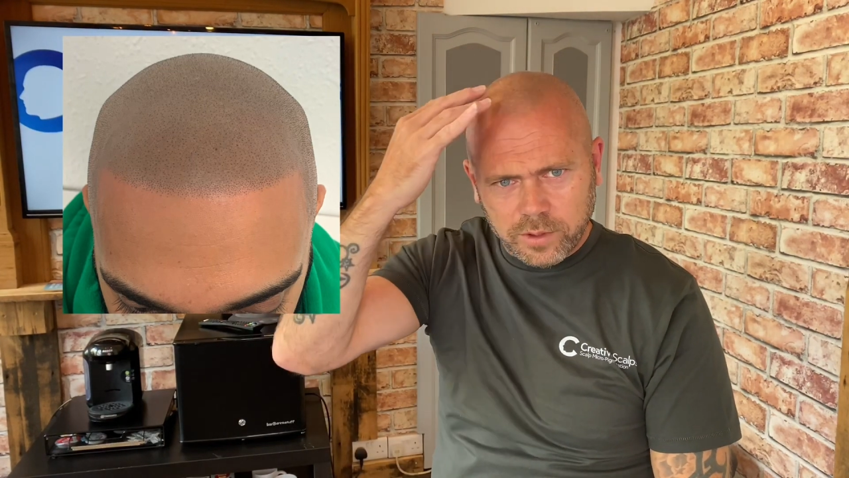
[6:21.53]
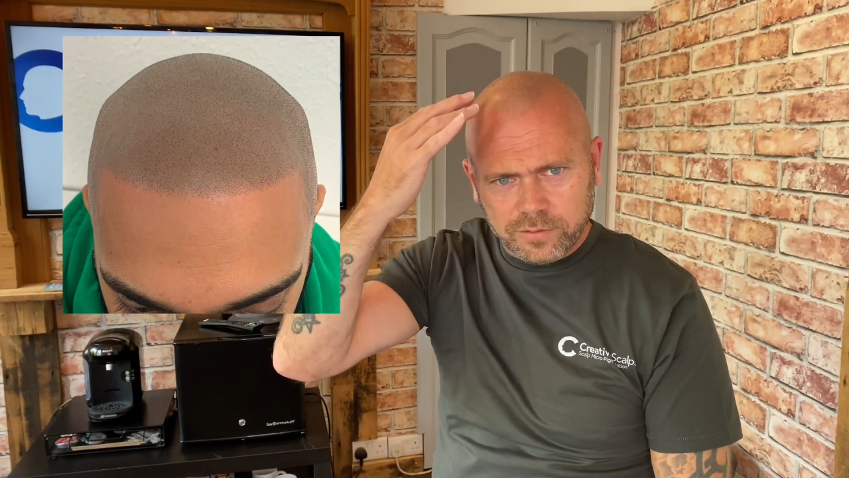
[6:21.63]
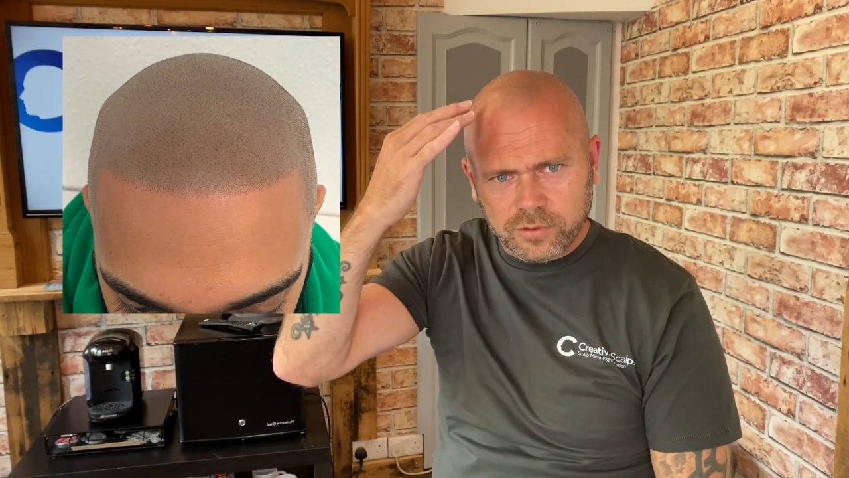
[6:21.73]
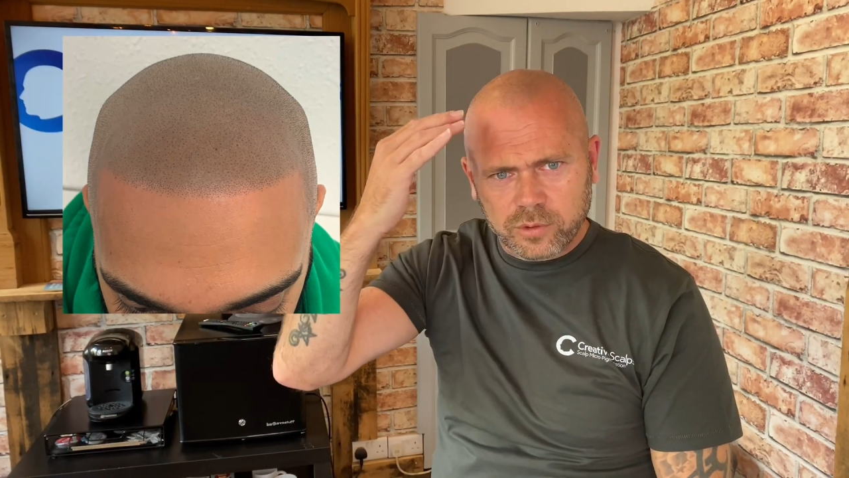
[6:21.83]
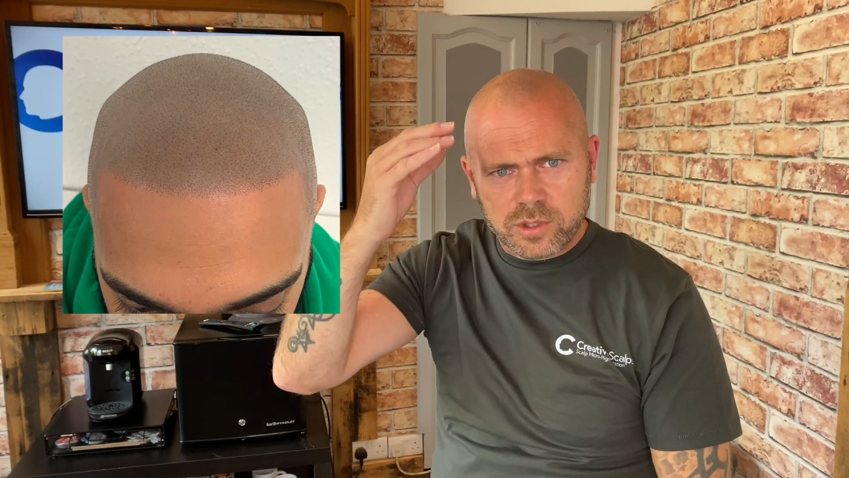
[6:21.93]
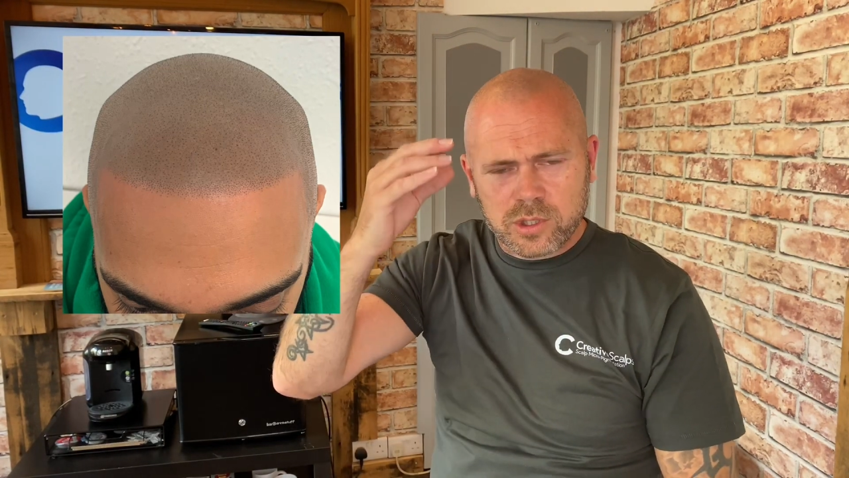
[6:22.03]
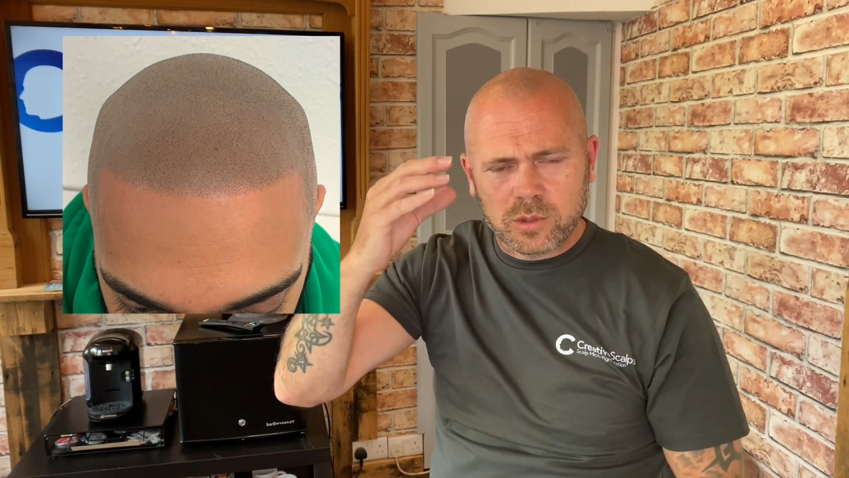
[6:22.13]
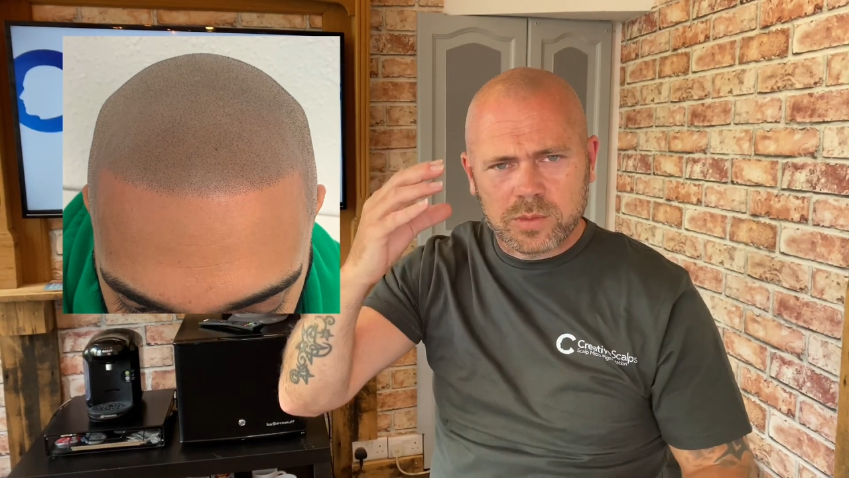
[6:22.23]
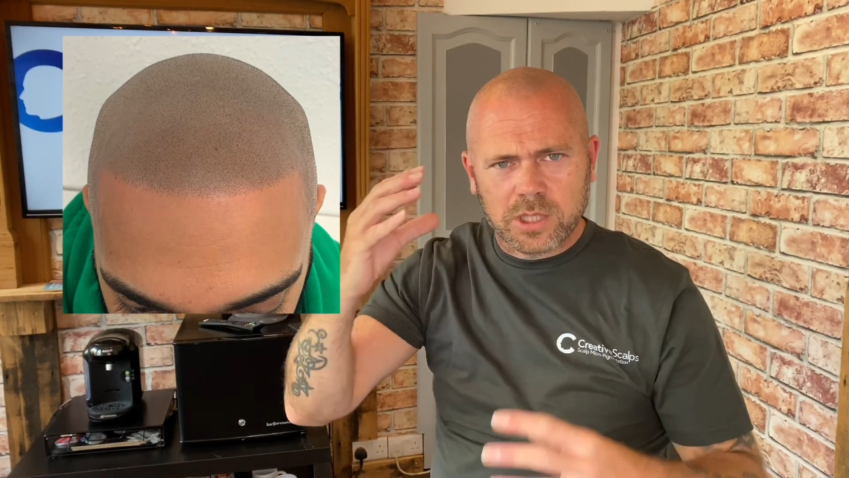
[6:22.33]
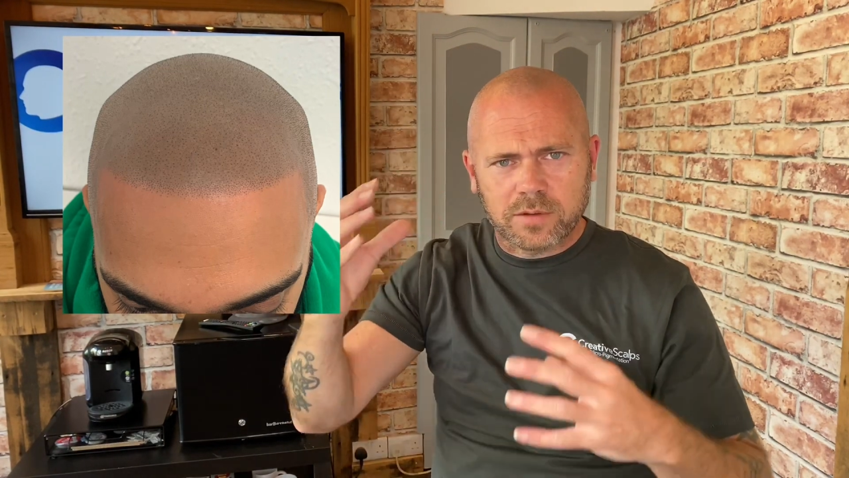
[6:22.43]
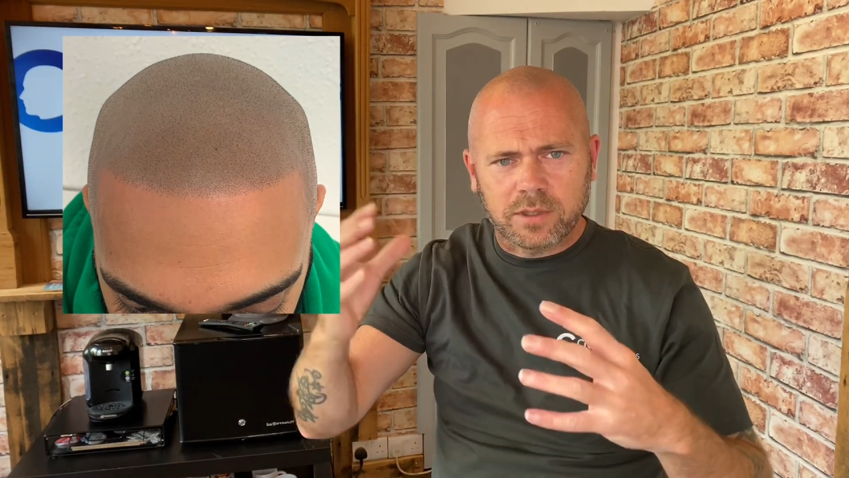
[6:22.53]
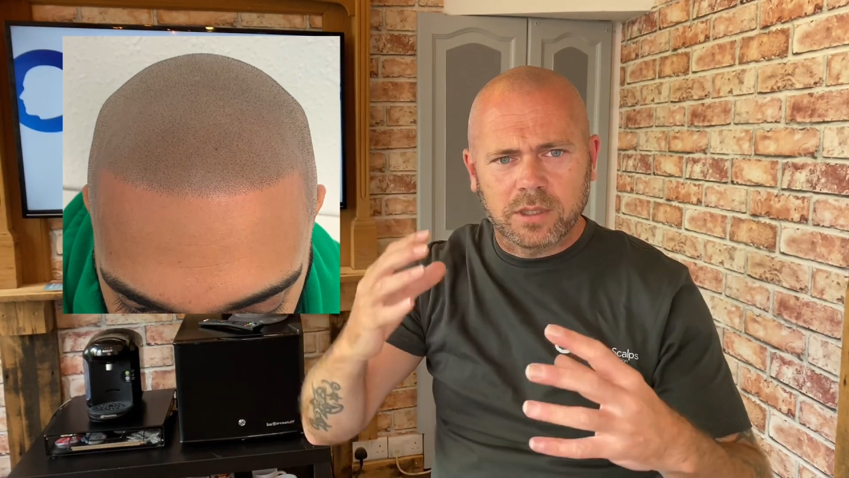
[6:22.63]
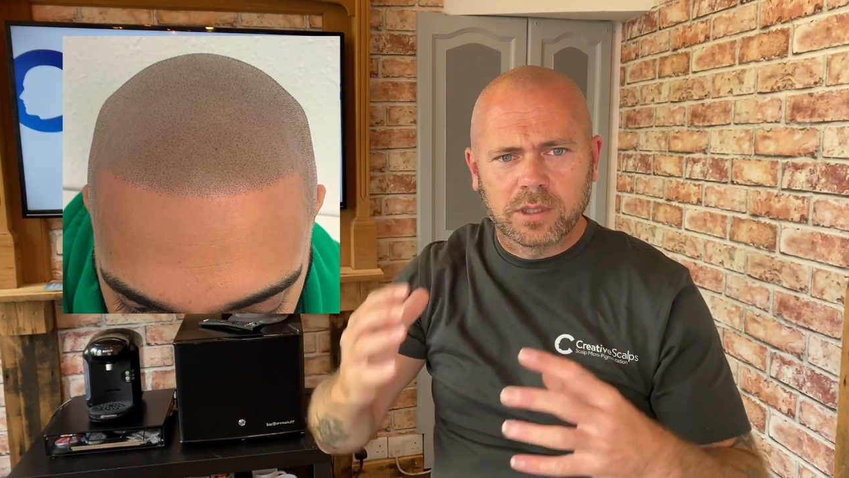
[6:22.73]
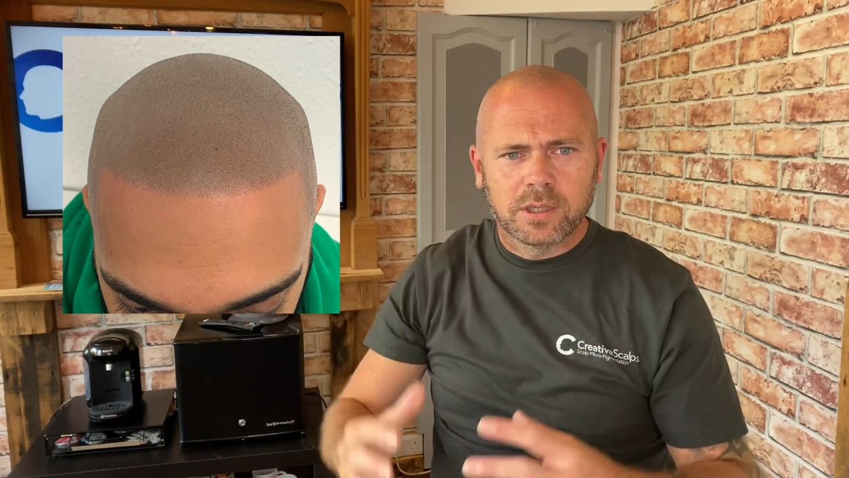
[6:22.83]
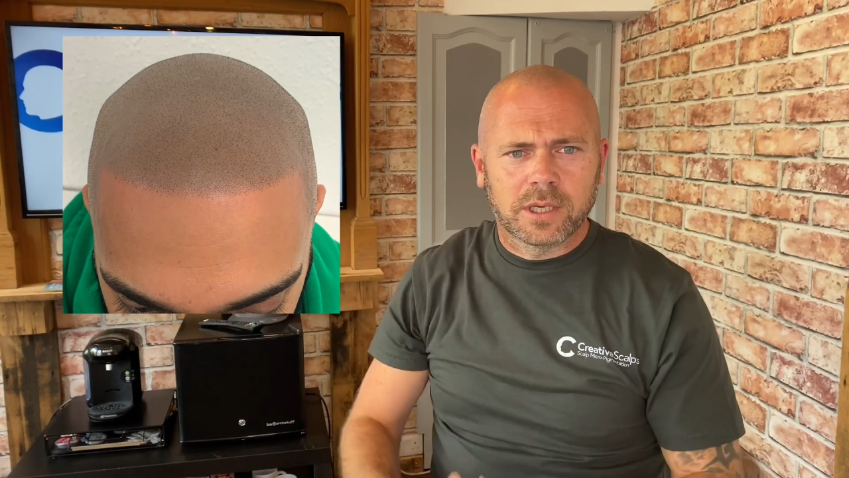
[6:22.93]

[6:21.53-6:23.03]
through the top to give it